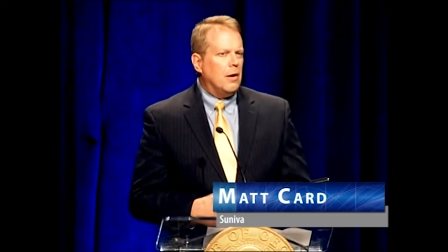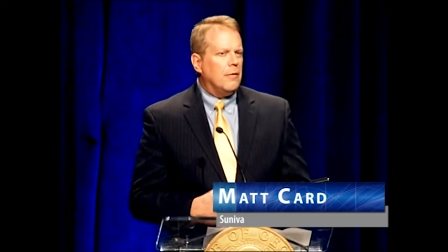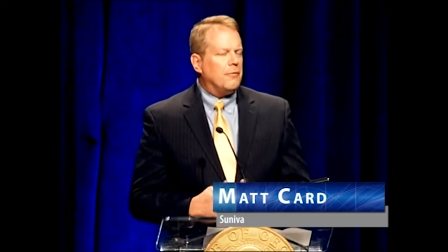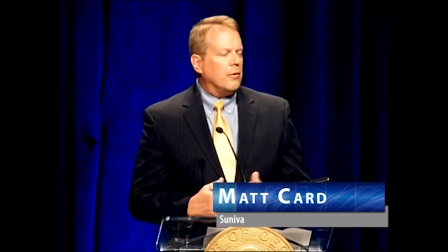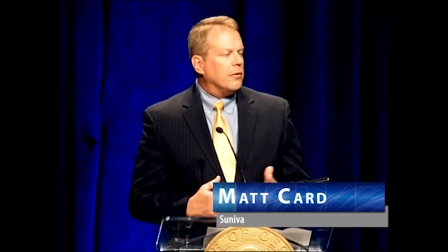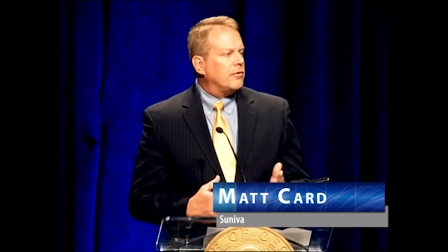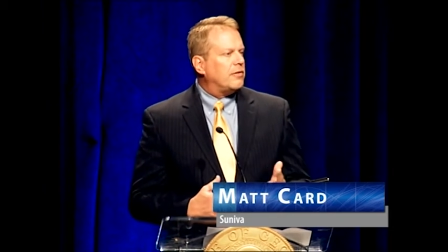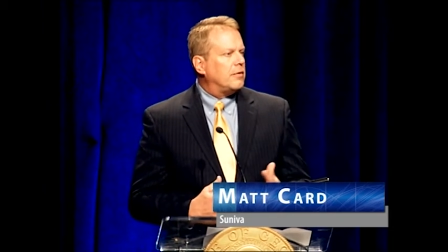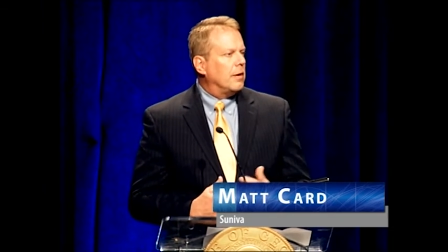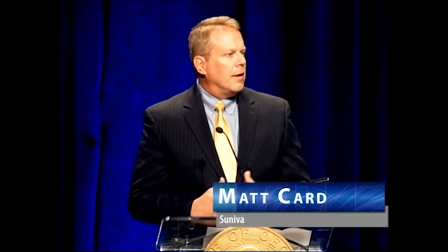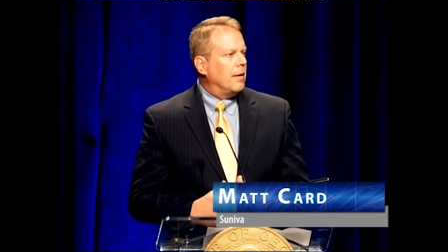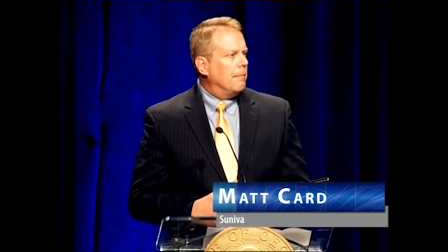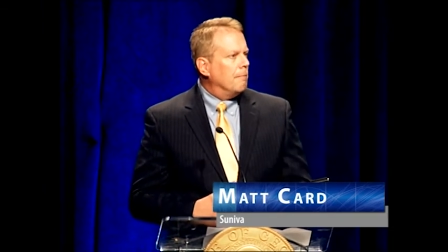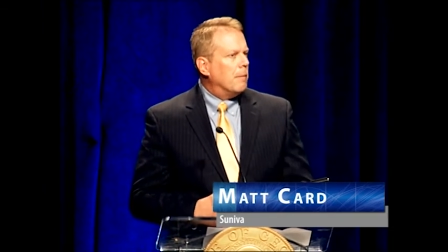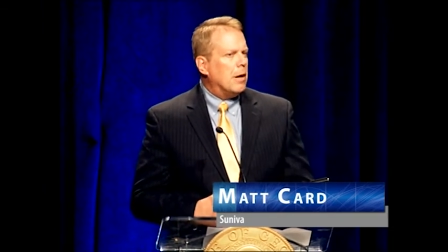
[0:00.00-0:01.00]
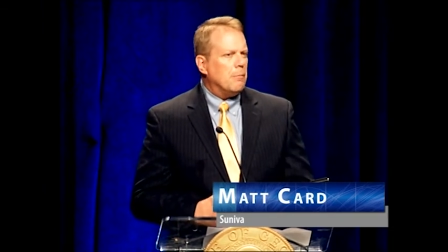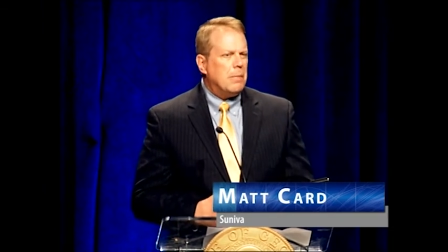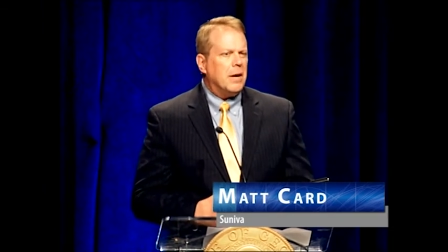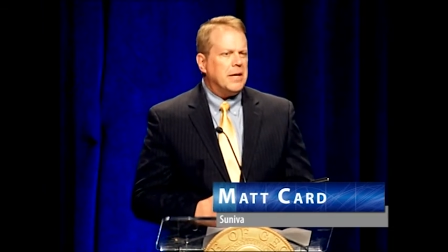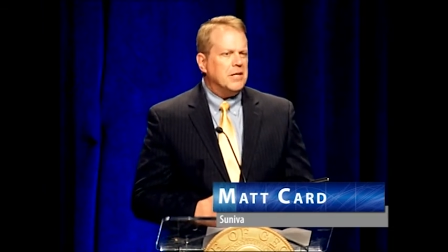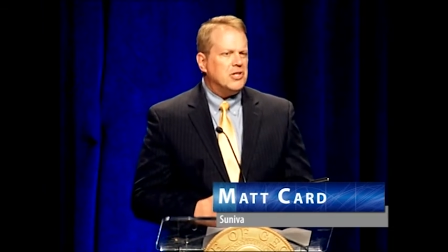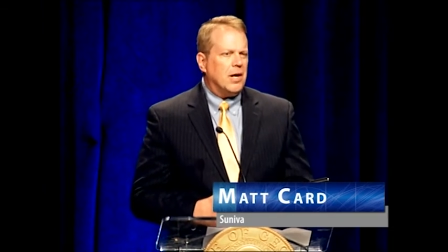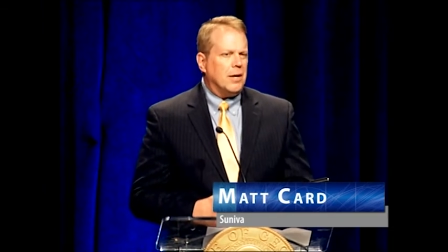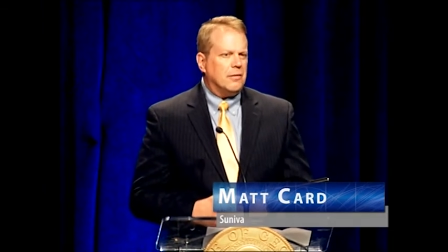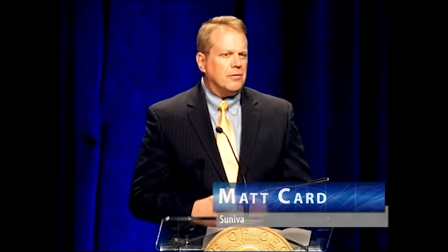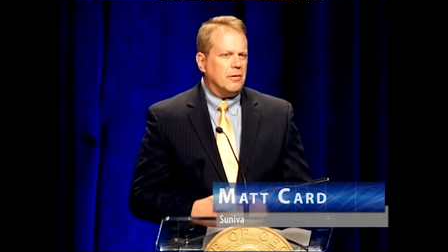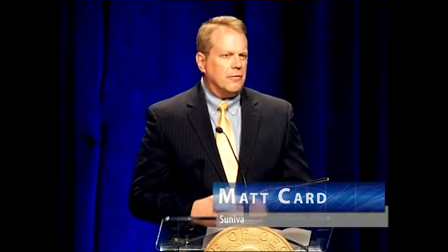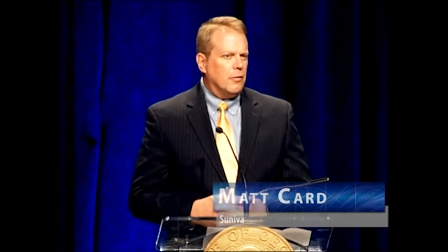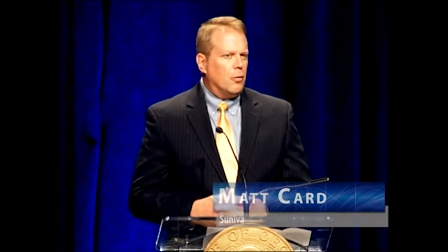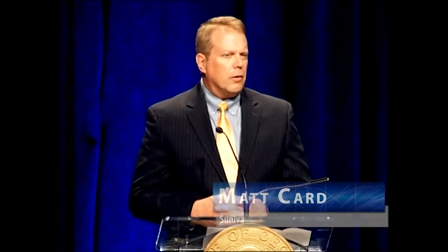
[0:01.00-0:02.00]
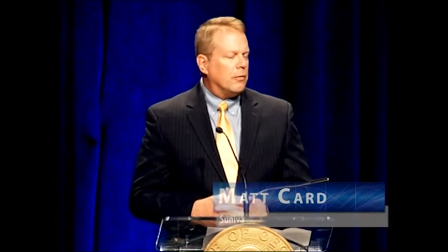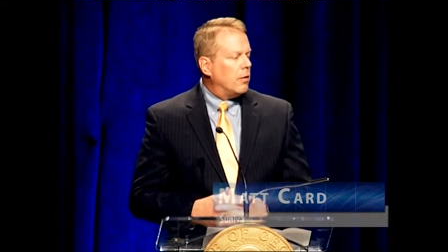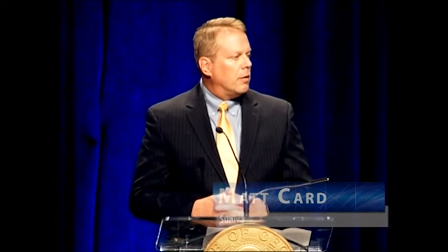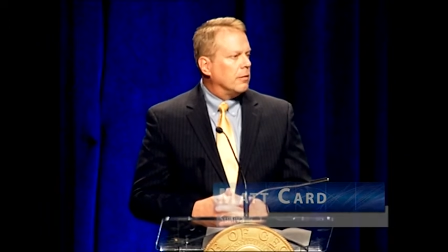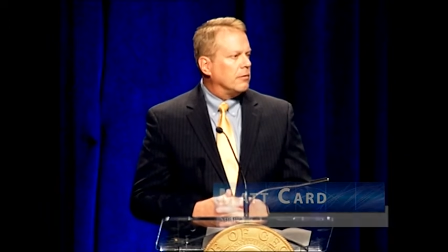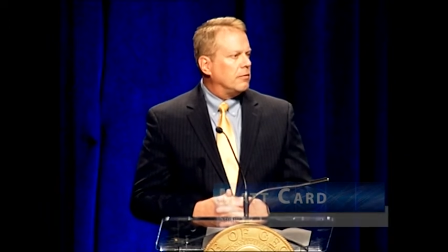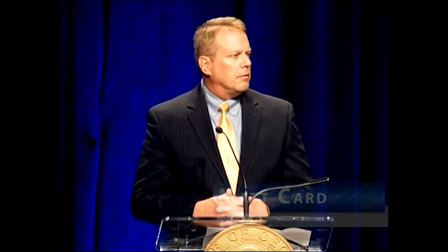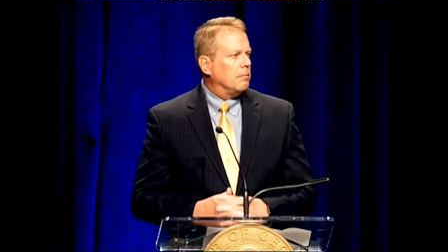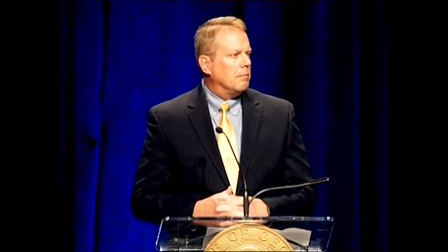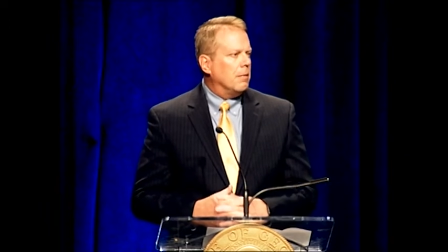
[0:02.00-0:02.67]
First, uh, Mayor Bucky Johnson of Norcross.